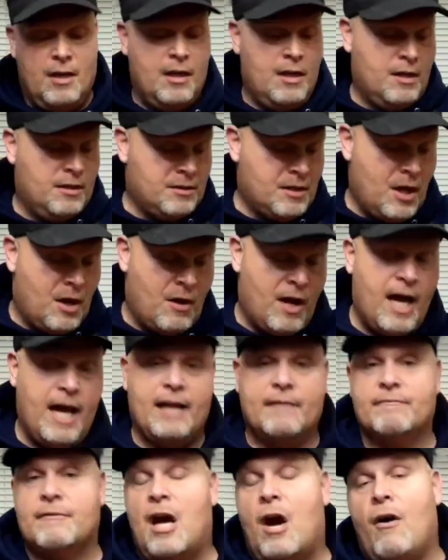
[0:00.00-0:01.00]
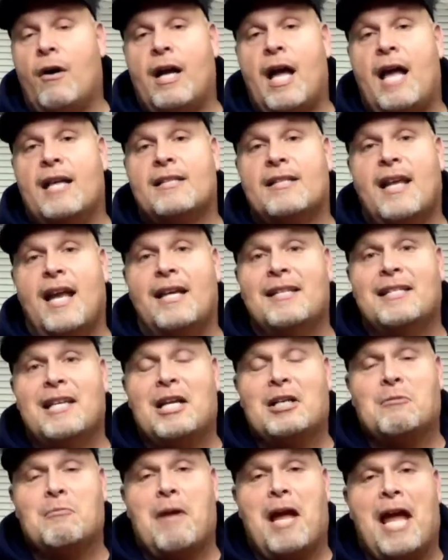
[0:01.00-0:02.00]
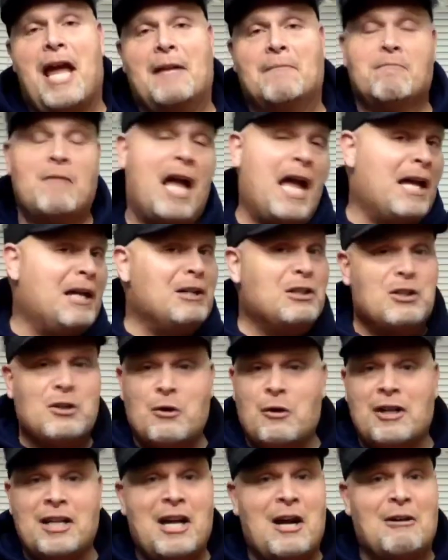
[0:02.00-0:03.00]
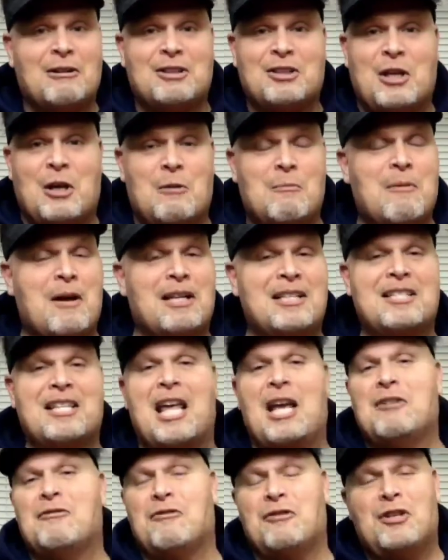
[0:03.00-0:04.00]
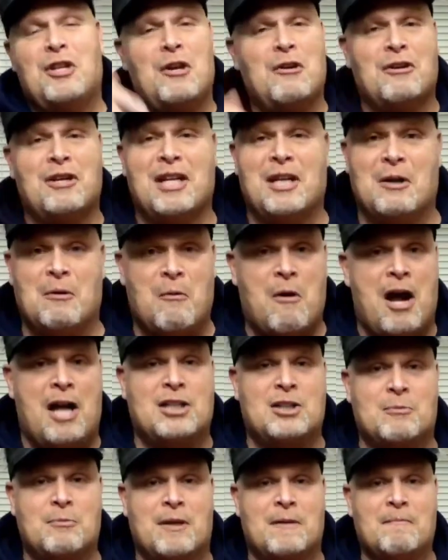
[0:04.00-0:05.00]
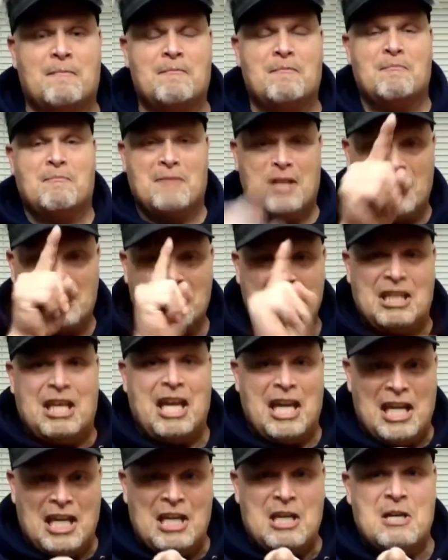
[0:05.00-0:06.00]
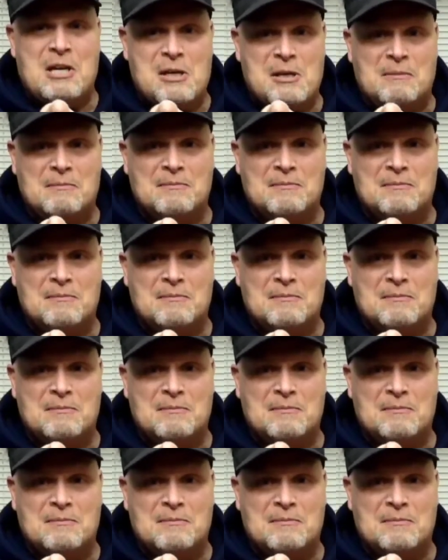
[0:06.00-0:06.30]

So hey, all I gotta say is this, man. I enjoy y'all so much. Thanks for tuning in and watching me. Giddy up.